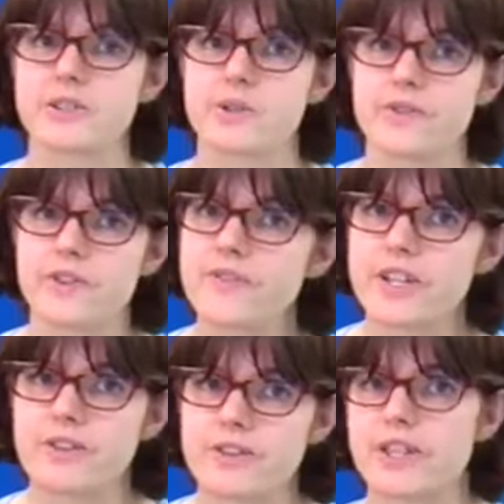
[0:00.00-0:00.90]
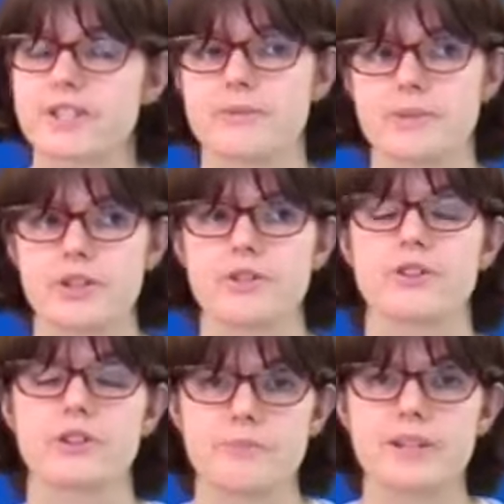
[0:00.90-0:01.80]
so if you feel that's something you're
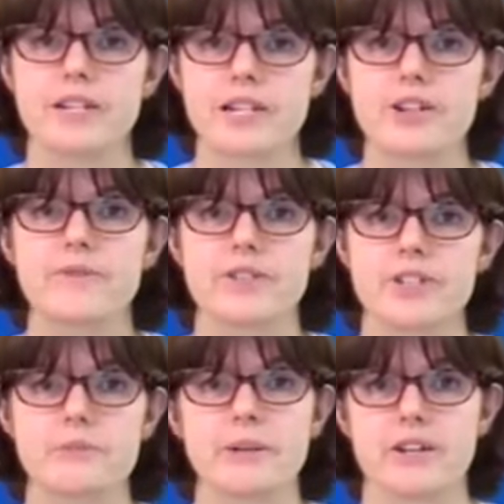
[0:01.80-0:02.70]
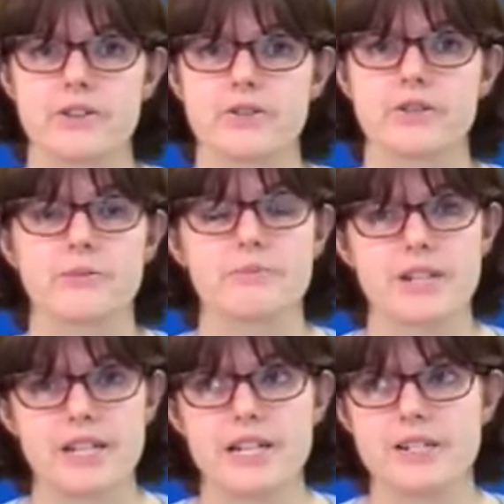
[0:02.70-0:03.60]
not completely confident about, you're not
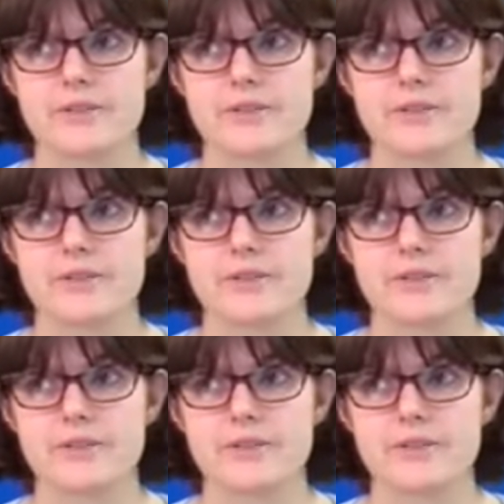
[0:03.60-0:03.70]
completely